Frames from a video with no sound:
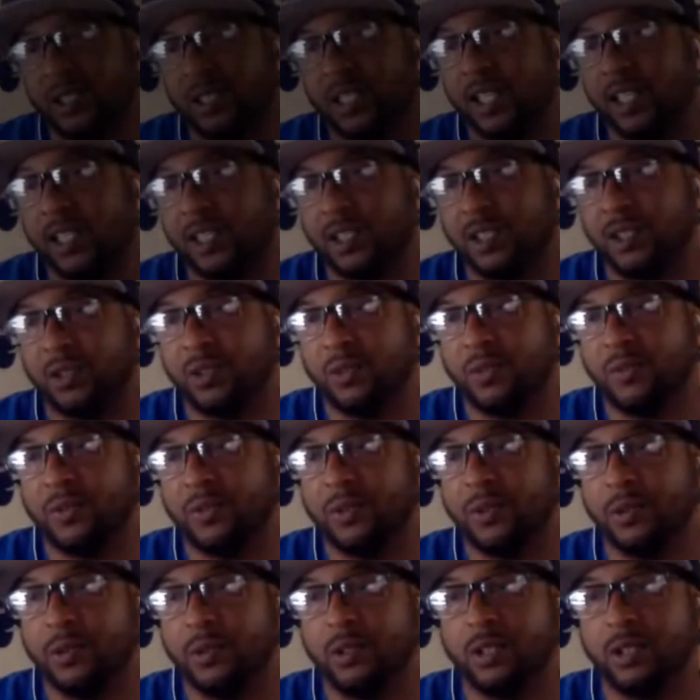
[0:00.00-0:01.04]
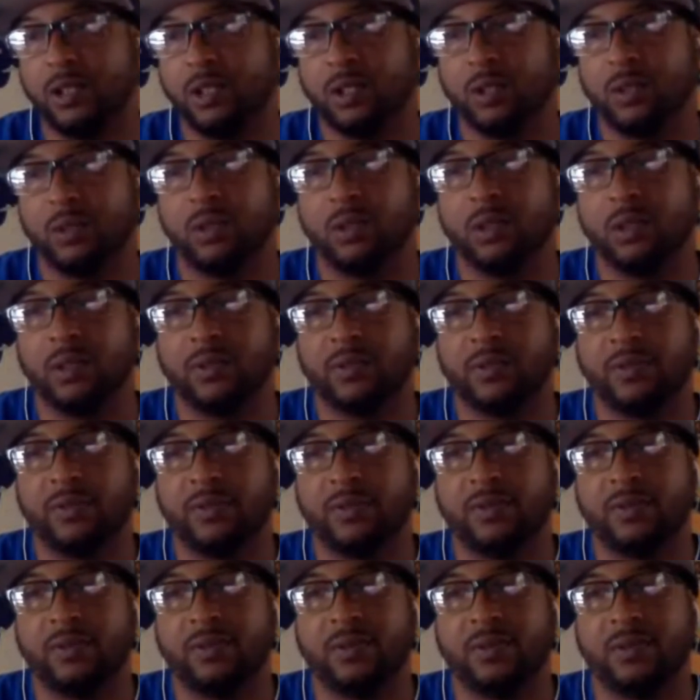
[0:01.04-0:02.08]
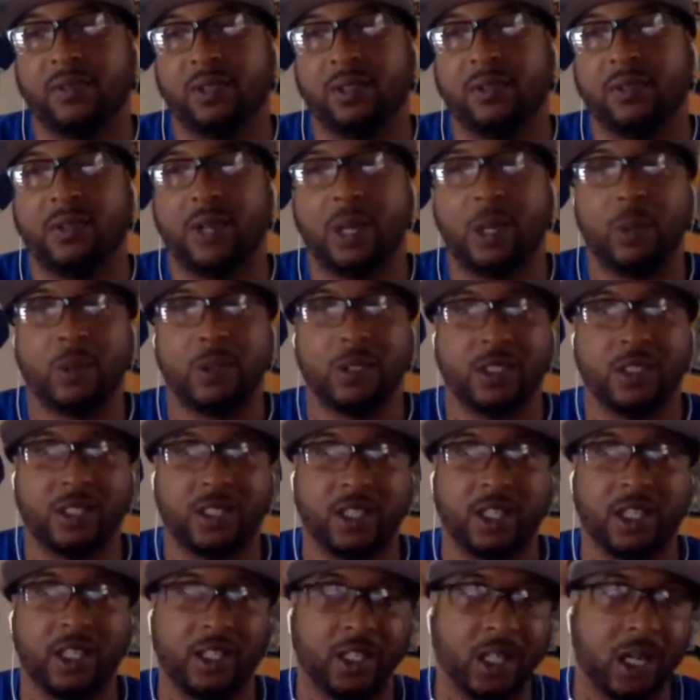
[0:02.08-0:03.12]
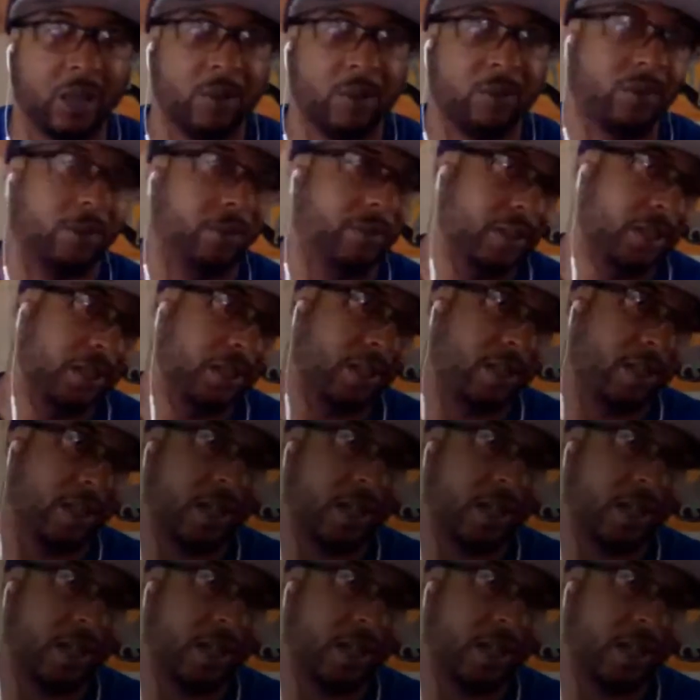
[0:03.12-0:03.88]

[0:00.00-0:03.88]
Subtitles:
think though, if if I would have stayed, I would have been in